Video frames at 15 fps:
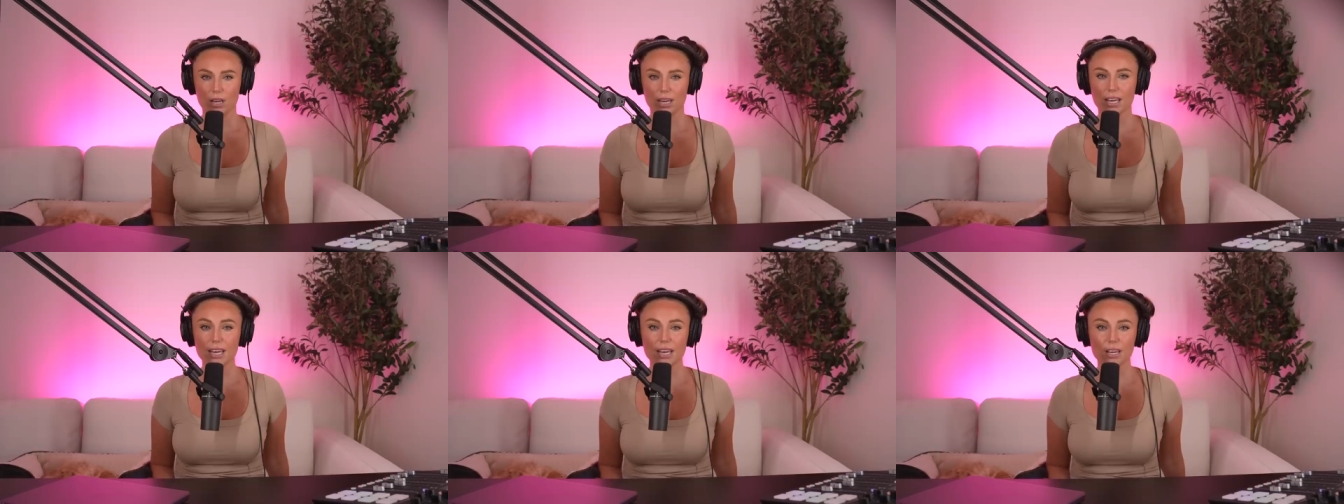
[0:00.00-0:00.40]

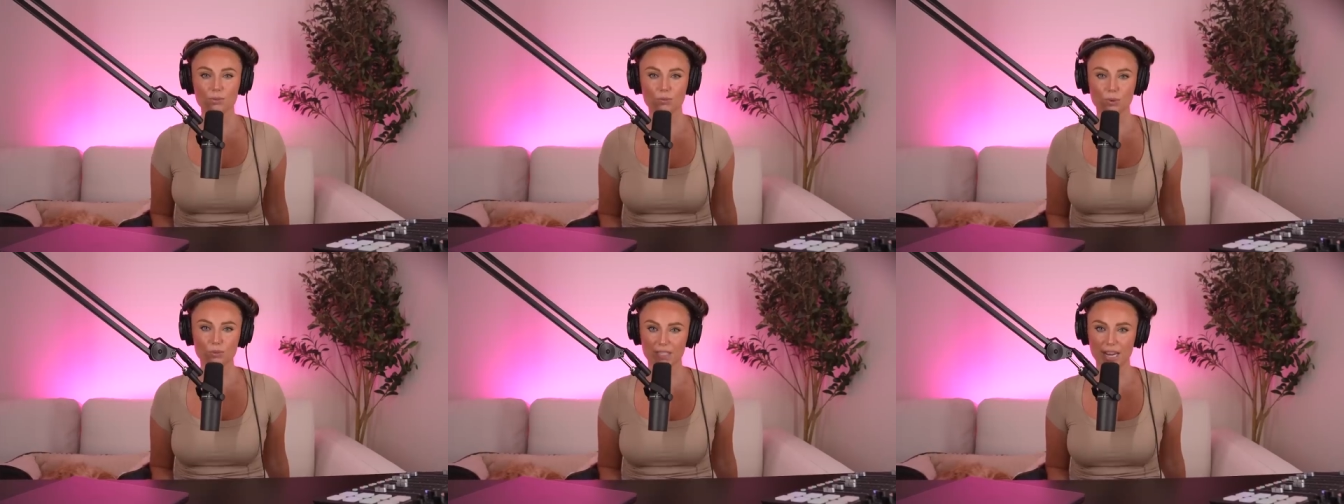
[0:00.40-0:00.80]
He
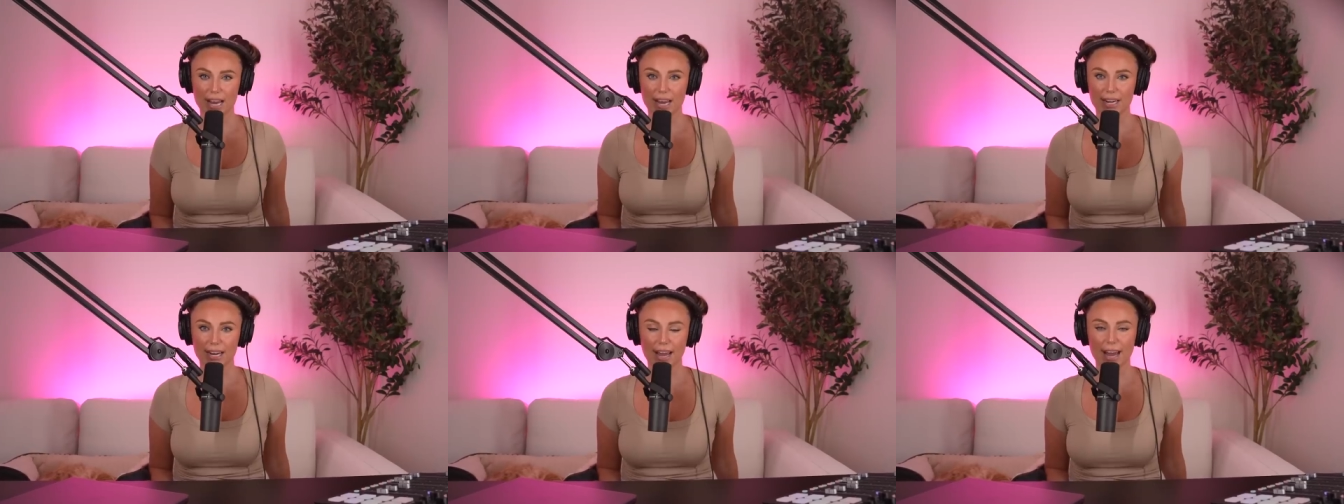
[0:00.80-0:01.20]
and
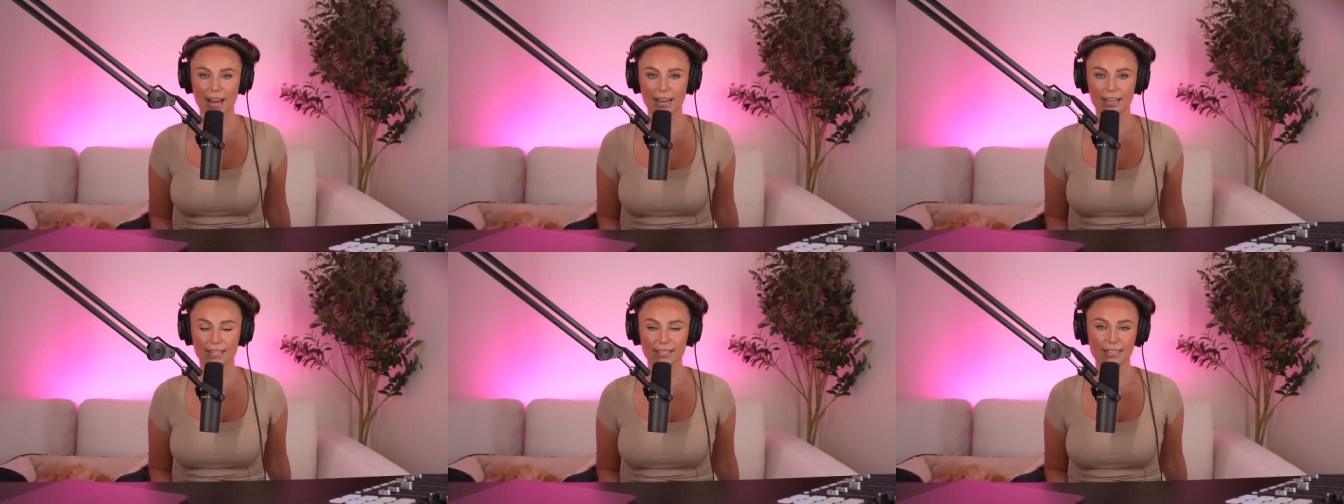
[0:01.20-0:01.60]
Roseanne
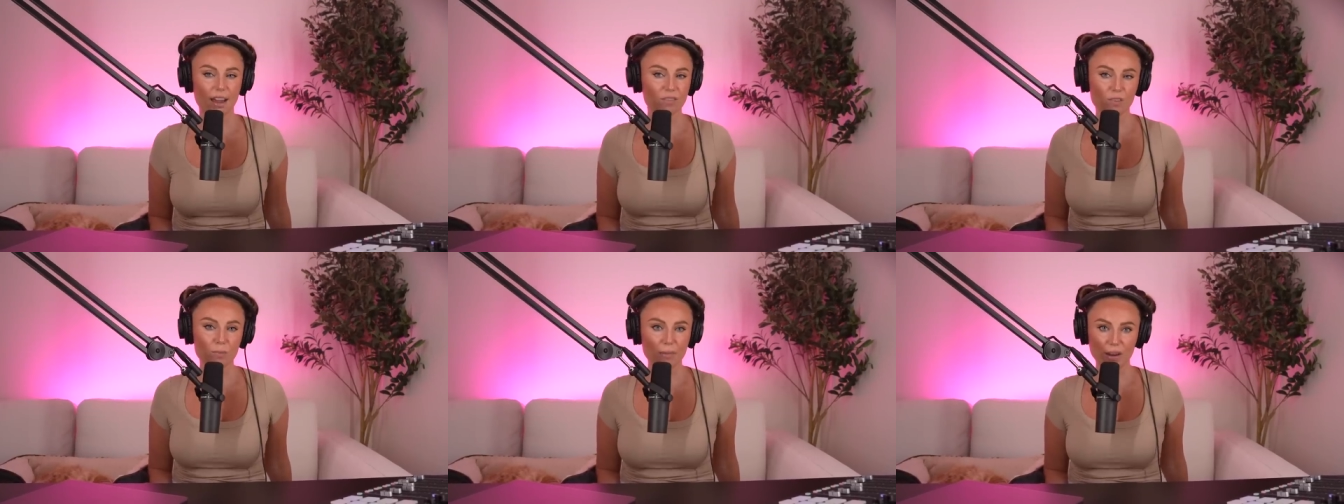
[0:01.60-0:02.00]
had
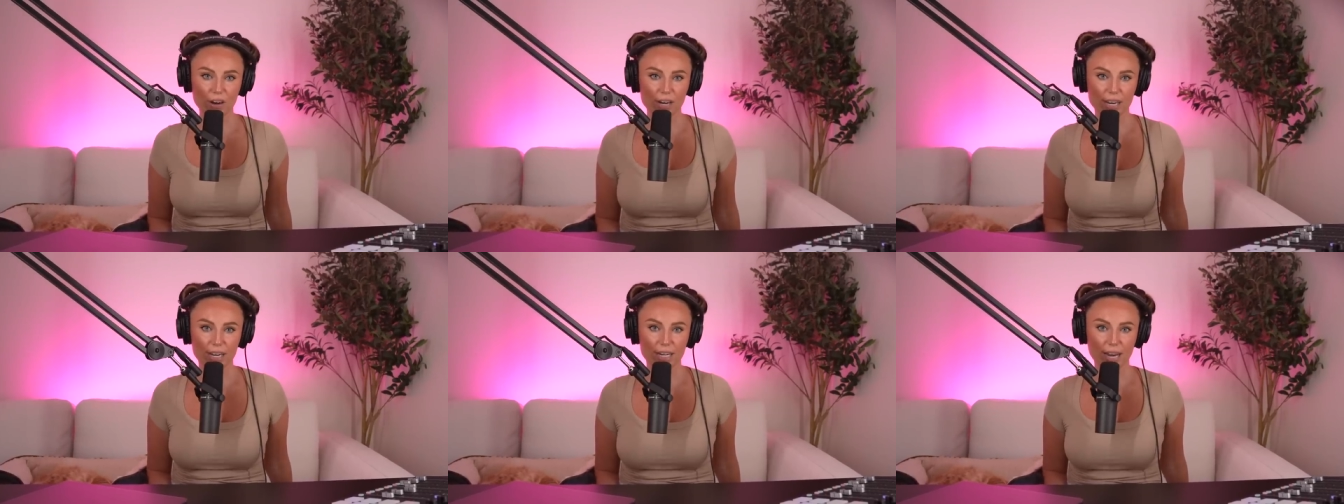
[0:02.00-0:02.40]
never
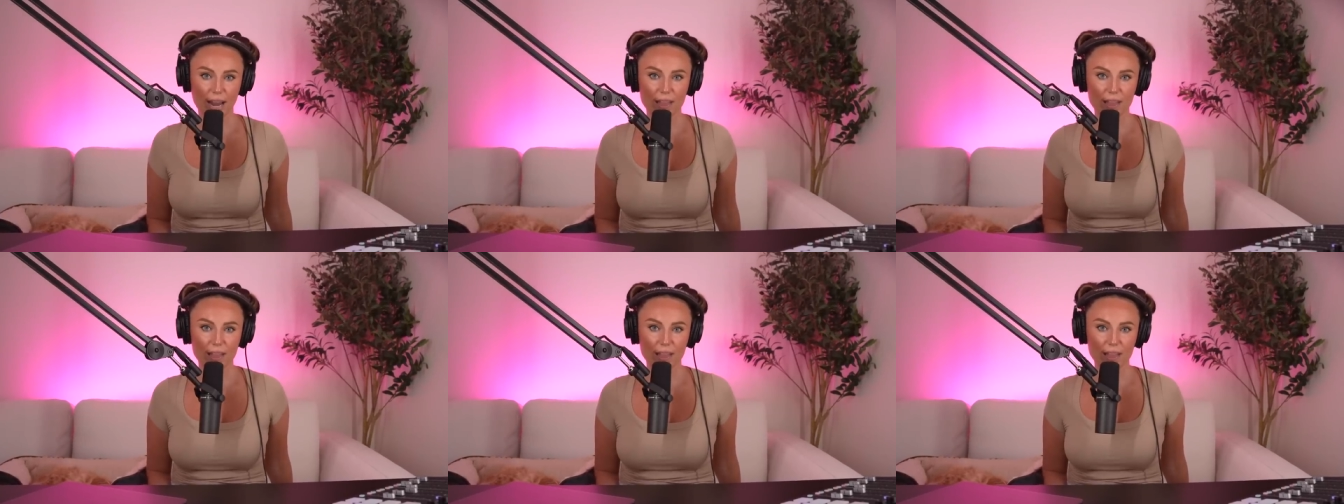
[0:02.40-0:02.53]
married,